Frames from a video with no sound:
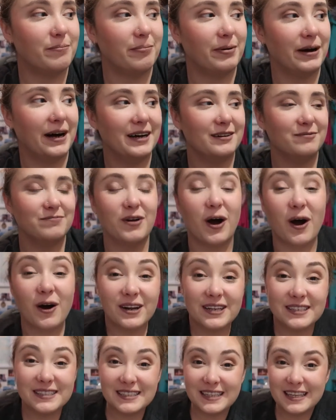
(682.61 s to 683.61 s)
but
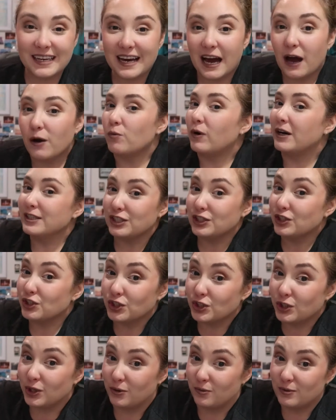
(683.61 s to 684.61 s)
honestly, I wasn't
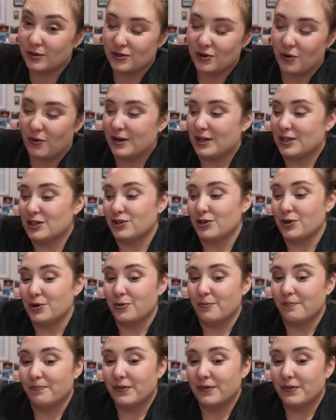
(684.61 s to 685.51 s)
sure it was going to.